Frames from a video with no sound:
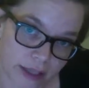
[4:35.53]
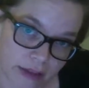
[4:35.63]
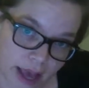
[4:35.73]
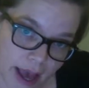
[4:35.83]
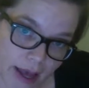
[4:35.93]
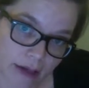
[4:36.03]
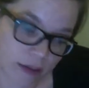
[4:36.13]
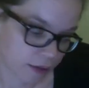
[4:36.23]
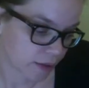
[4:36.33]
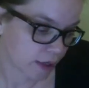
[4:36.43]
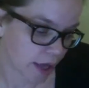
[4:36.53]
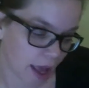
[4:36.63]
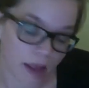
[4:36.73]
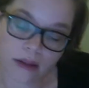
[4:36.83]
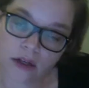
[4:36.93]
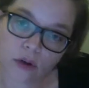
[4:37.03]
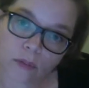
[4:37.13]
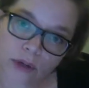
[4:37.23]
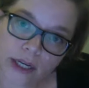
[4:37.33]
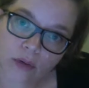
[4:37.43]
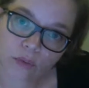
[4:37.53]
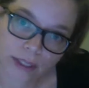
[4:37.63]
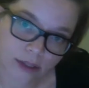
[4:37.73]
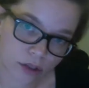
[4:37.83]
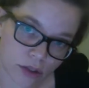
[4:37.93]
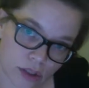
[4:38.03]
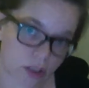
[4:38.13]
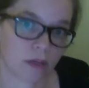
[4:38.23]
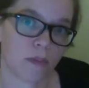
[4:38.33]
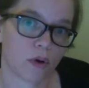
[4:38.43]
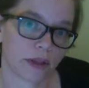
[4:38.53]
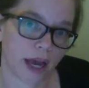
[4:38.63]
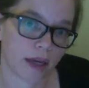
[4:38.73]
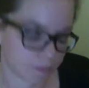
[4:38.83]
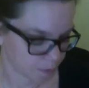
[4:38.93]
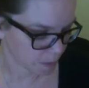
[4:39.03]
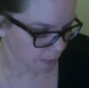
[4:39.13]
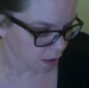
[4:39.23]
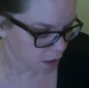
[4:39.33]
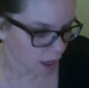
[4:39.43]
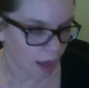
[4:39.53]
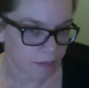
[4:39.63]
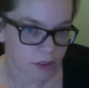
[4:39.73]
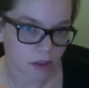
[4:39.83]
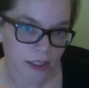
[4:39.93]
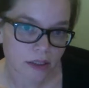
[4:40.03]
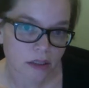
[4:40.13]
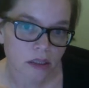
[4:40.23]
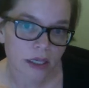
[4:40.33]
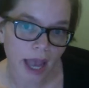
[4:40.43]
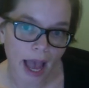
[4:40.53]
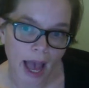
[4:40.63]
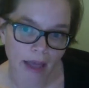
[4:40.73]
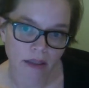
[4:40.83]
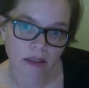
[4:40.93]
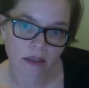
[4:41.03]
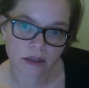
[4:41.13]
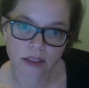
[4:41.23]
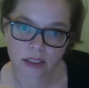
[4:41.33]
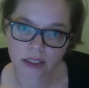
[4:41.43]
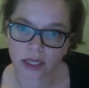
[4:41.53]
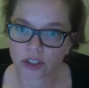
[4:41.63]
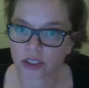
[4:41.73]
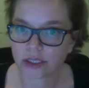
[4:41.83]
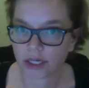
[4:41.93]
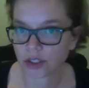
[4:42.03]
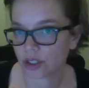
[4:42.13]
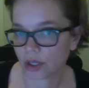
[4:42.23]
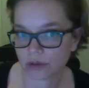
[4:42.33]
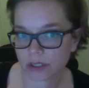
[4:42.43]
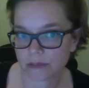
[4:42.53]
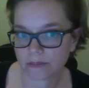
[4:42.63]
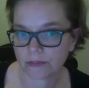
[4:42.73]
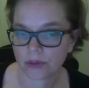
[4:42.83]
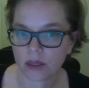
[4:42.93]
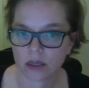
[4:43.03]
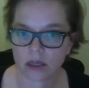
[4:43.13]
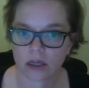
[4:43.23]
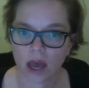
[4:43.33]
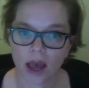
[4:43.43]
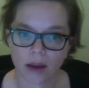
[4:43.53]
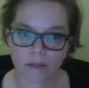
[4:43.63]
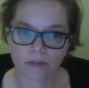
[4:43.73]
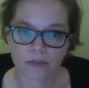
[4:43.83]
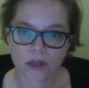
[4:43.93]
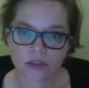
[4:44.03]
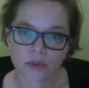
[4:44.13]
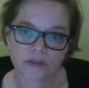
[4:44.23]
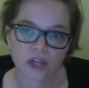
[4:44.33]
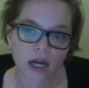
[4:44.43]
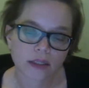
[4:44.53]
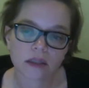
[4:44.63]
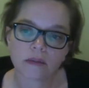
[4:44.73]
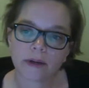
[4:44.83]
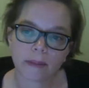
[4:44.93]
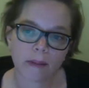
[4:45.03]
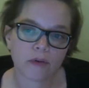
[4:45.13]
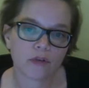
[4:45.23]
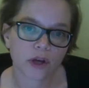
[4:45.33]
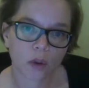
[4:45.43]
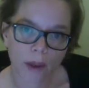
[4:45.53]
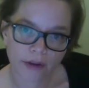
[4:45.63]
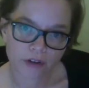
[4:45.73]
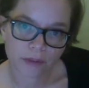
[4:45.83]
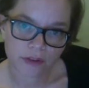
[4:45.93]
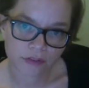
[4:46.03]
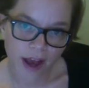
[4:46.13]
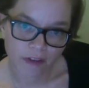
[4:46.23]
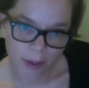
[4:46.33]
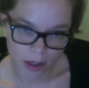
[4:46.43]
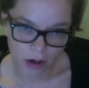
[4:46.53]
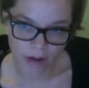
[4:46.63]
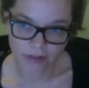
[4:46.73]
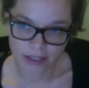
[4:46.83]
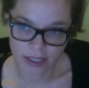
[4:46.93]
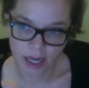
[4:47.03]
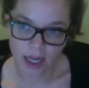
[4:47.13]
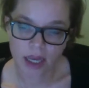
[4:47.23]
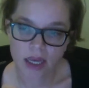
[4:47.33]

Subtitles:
the ad, and then you'll bring in research to support that. So let's look at the discussion section notes. So we've talked a little bit about moving away from the 5-paragraph essay